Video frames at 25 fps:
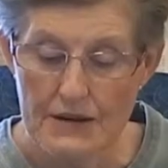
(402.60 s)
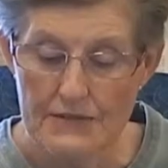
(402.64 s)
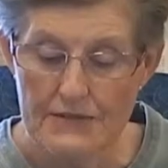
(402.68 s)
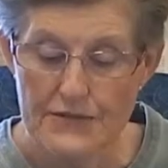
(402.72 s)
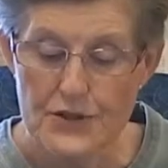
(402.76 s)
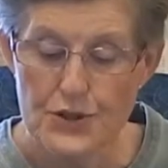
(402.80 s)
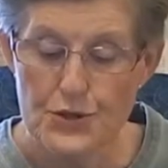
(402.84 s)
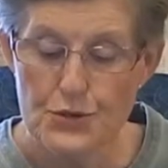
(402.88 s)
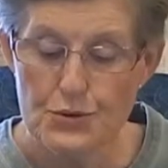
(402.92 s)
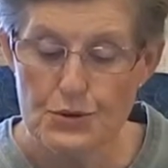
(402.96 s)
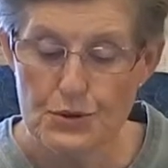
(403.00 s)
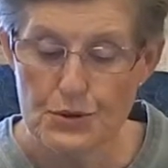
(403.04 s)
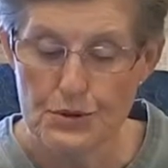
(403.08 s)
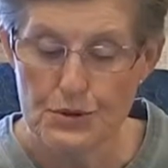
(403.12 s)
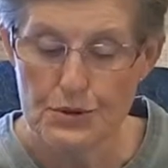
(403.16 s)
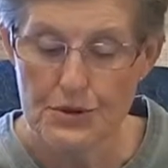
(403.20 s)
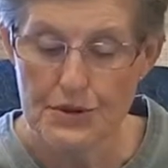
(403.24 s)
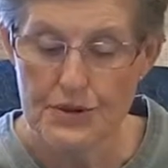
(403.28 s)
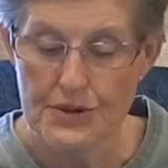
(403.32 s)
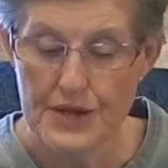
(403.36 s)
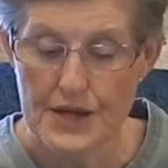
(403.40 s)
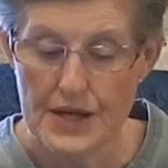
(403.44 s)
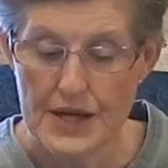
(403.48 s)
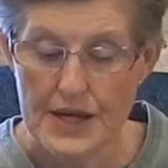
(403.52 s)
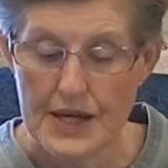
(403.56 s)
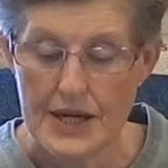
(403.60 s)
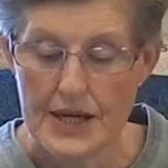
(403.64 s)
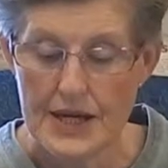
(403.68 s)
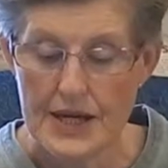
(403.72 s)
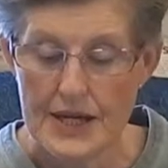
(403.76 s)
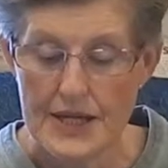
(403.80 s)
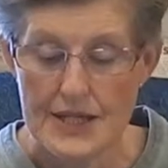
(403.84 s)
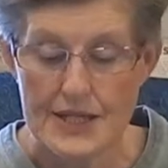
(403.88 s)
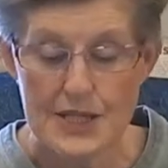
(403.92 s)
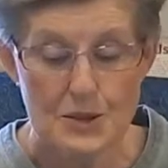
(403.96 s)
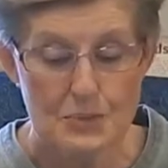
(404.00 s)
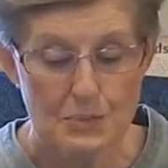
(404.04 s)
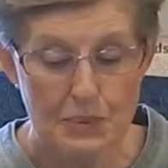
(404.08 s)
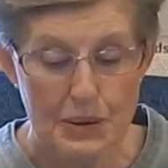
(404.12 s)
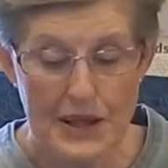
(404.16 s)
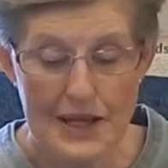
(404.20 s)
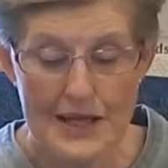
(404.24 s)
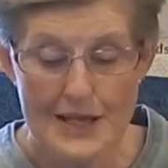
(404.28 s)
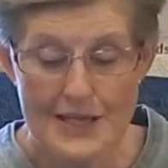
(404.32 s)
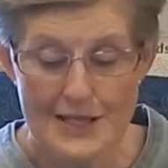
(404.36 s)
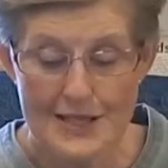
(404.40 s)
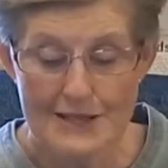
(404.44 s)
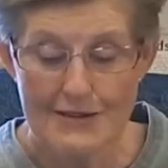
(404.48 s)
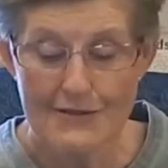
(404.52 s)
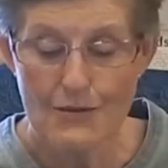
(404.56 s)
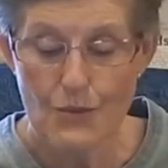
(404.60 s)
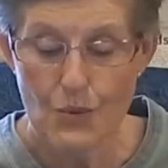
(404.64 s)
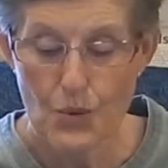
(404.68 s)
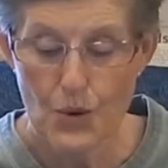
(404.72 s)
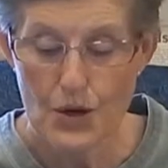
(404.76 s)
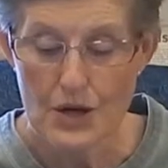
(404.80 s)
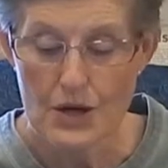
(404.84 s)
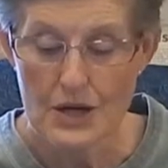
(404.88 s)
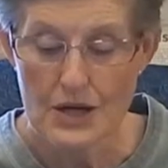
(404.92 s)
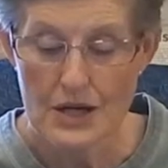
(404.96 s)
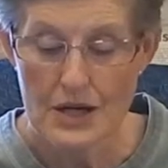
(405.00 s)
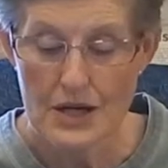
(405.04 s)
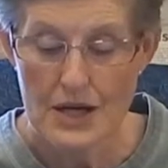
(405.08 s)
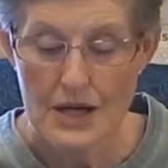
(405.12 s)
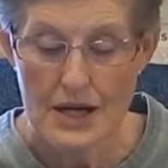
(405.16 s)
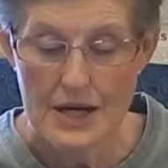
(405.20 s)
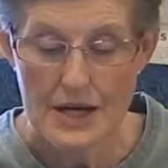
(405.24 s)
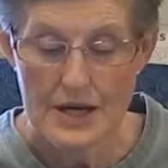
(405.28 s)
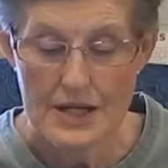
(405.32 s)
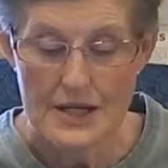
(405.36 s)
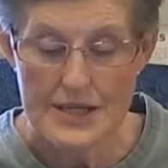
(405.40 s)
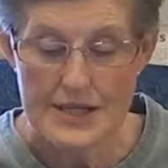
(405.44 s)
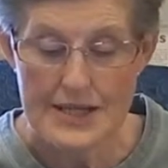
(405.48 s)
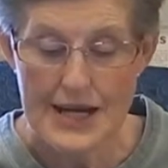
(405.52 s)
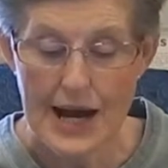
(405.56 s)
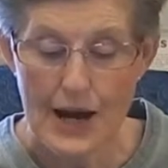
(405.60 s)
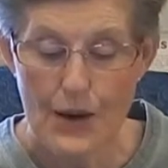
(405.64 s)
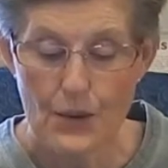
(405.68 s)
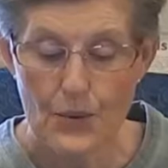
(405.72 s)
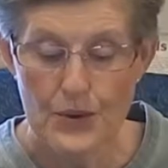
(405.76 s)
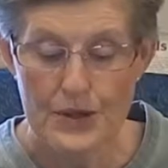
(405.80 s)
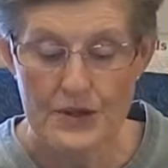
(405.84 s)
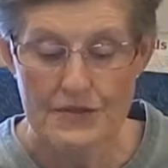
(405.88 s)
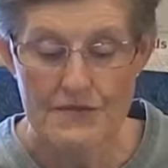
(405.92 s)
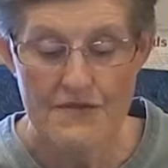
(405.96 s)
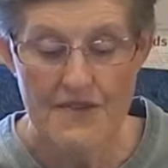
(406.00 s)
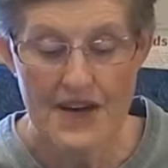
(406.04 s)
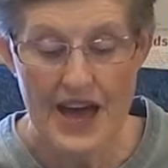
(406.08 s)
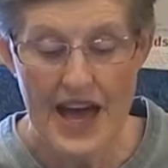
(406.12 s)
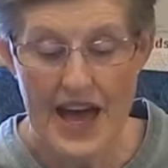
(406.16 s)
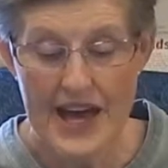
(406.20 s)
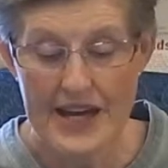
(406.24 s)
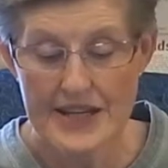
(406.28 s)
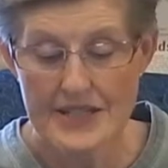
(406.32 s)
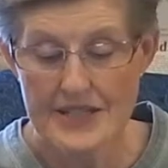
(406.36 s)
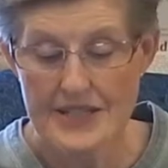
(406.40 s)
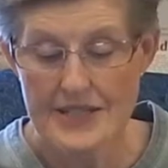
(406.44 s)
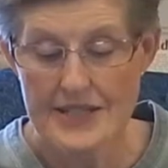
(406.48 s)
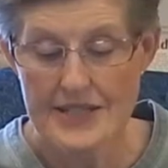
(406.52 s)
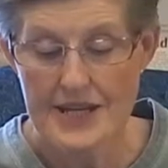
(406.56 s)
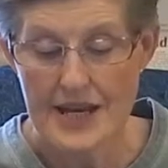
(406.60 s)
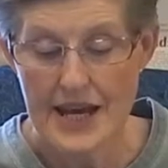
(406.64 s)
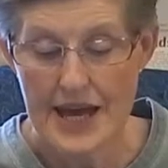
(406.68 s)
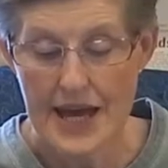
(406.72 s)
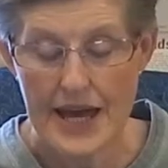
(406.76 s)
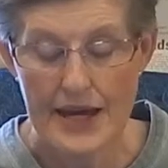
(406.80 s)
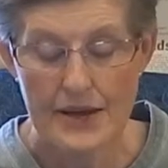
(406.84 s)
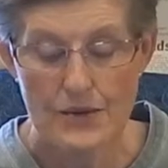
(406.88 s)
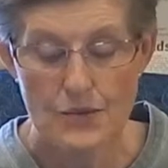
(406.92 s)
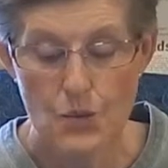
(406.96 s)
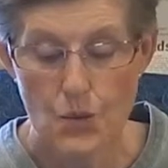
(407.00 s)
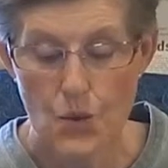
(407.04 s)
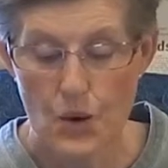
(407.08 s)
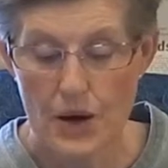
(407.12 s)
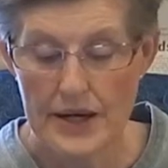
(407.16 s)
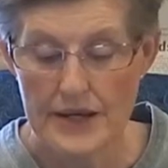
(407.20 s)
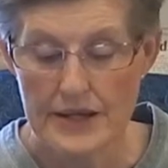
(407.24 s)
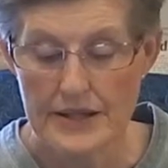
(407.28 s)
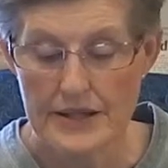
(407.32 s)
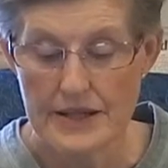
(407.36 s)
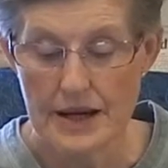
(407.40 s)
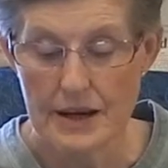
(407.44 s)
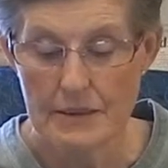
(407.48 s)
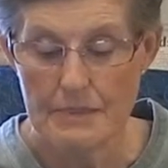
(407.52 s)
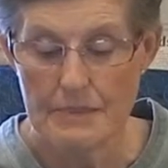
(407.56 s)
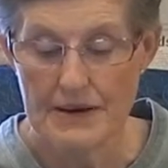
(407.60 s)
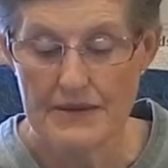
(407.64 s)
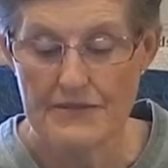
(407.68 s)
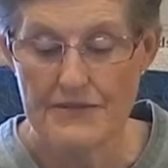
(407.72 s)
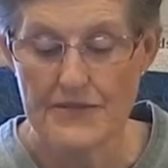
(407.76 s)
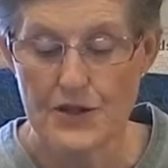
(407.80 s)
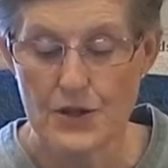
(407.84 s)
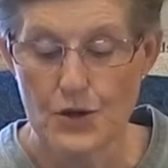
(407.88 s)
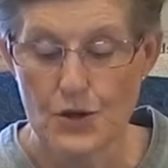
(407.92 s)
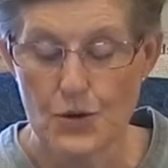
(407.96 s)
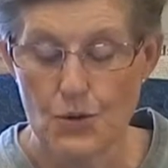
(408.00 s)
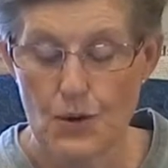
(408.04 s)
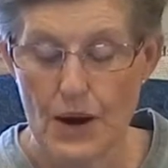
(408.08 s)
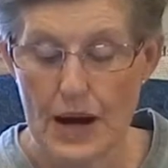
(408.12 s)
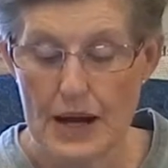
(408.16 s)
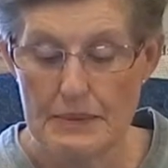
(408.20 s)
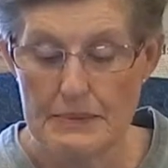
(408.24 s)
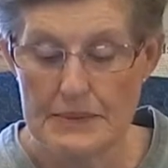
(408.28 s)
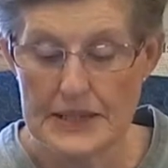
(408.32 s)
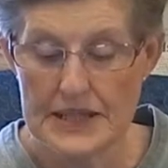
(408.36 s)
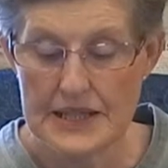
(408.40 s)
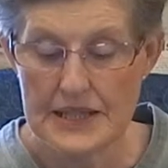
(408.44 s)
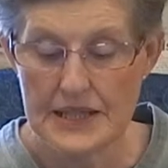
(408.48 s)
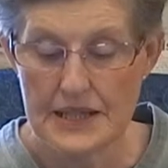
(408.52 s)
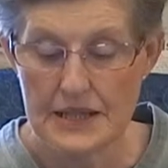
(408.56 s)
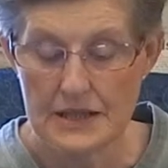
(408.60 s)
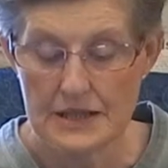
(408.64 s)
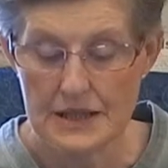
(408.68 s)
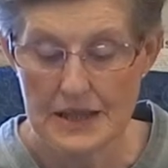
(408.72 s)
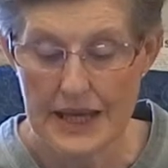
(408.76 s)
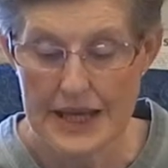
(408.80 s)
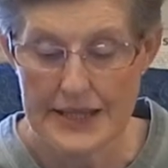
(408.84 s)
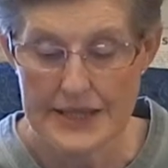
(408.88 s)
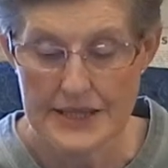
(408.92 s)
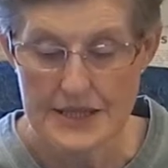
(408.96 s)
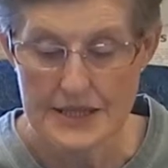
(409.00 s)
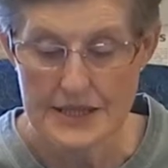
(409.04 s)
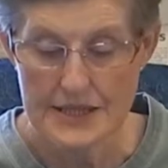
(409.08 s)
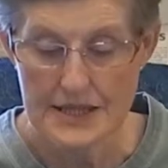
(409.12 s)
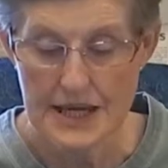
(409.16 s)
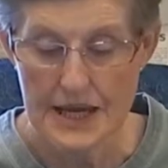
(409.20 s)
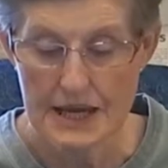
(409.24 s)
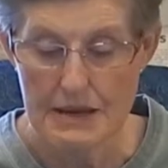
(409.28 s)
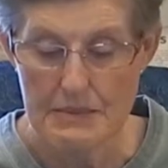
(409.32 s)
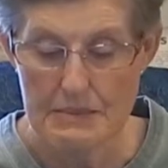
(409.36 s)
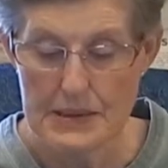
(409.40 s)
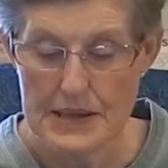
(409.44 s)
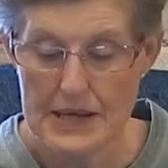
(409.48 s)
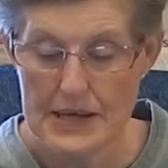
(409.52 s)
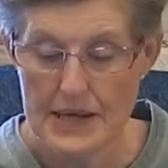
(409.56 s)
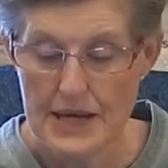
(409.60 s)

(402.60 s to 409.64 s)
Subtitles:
Truth, his place of work, towered vast and white above the grimy landscape.